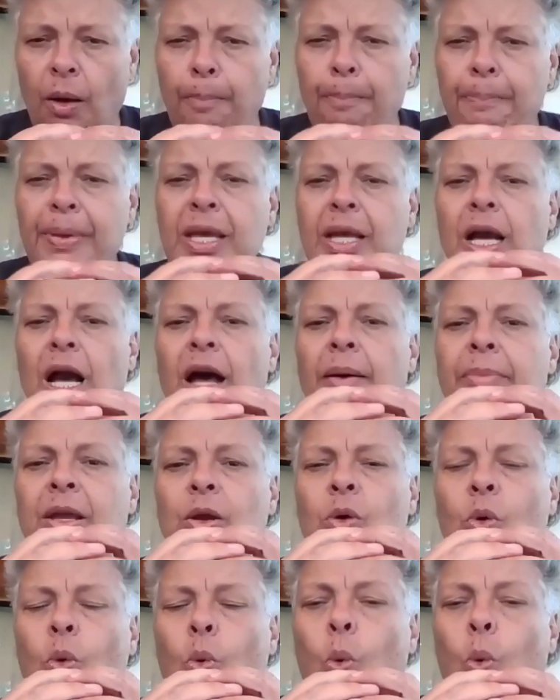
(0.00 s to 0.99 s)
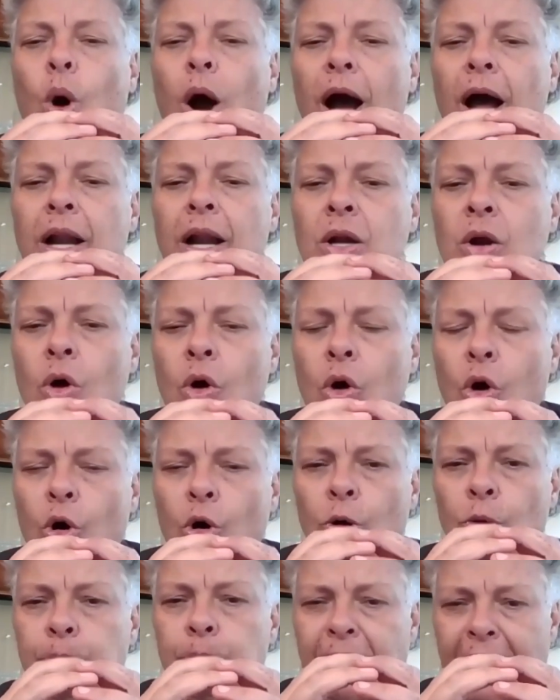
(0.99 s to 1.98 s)
becoming one
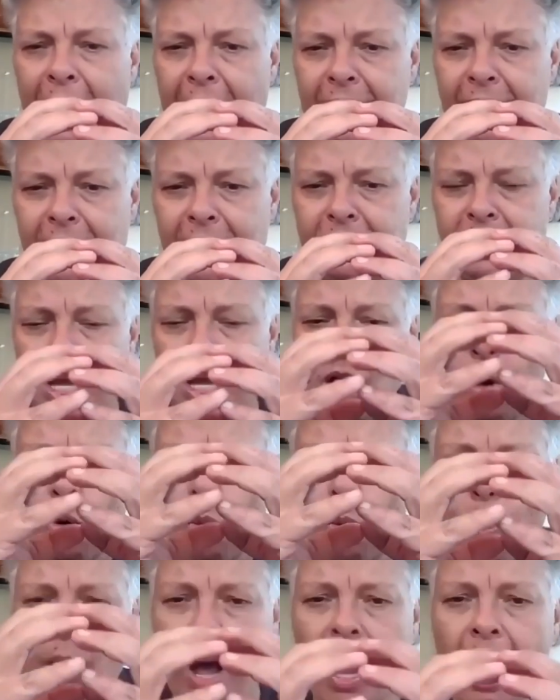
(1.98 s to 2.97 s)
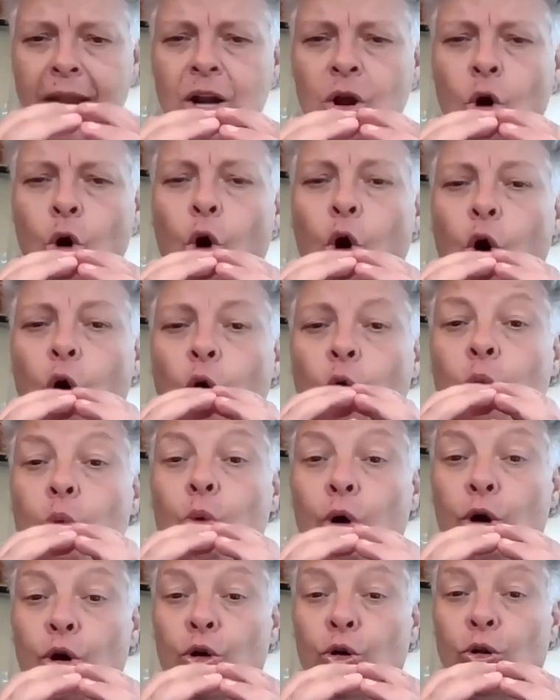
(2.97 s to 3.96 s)
whole planet, one whole
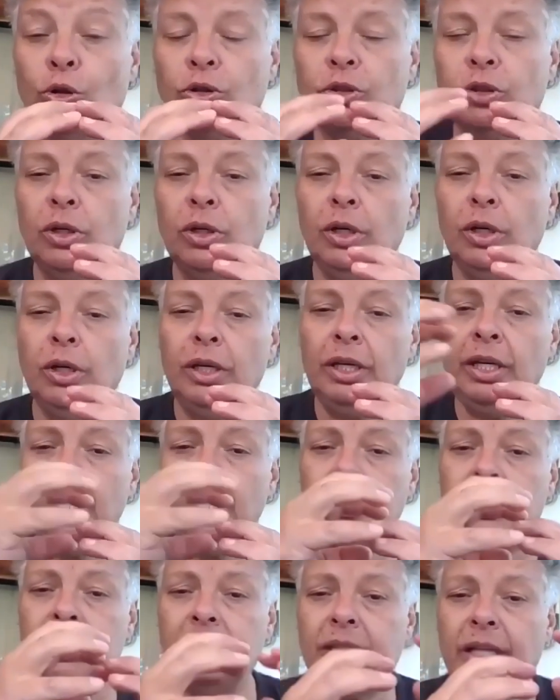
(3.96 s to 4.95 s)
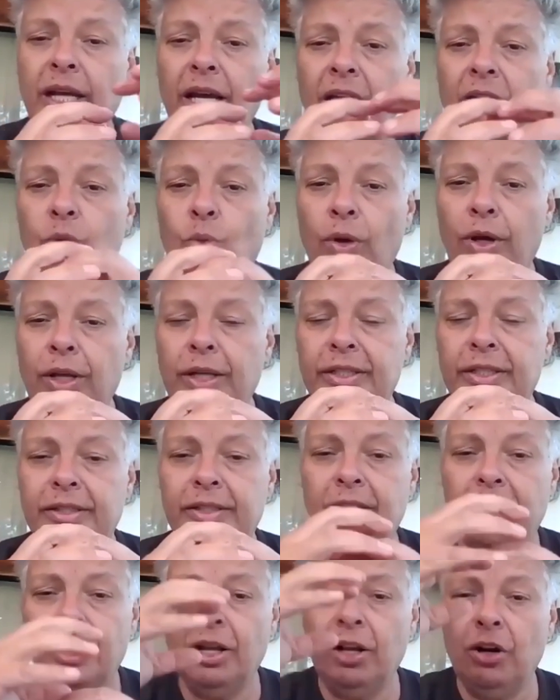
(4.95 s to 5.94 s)
world, east and
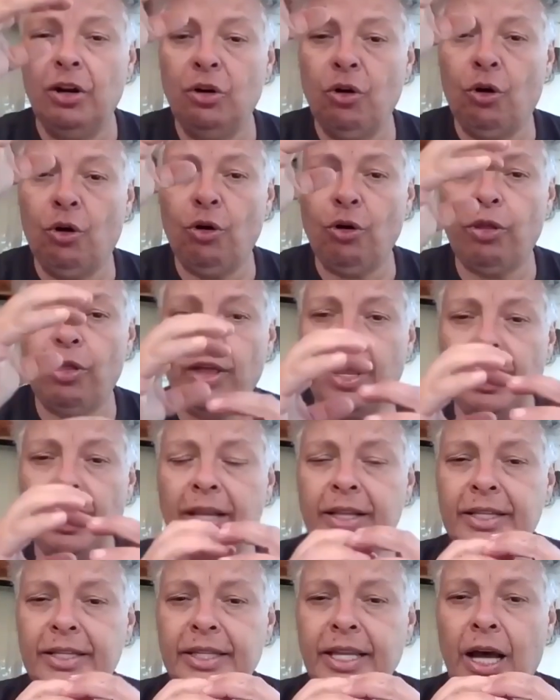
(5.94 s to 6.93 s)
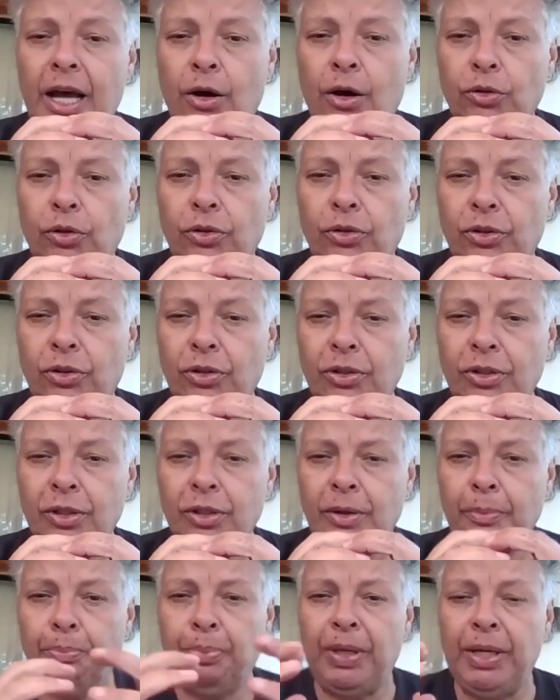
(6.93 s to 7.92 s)
west, north and south,
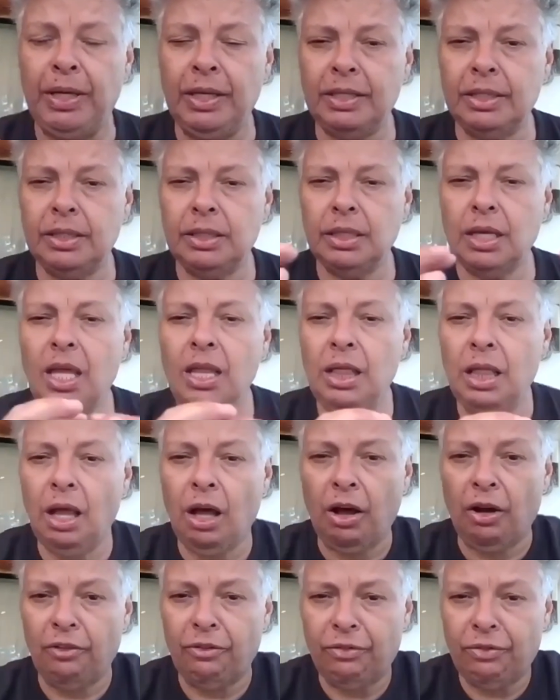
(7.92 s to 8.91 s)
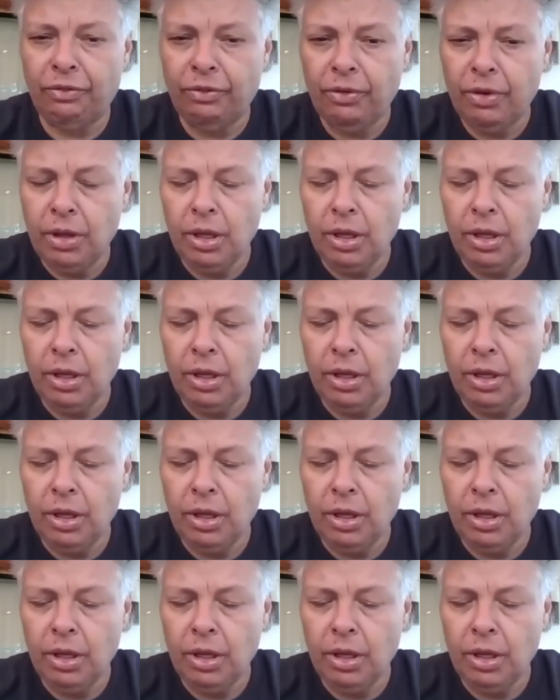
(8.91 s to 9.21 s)
peace and love.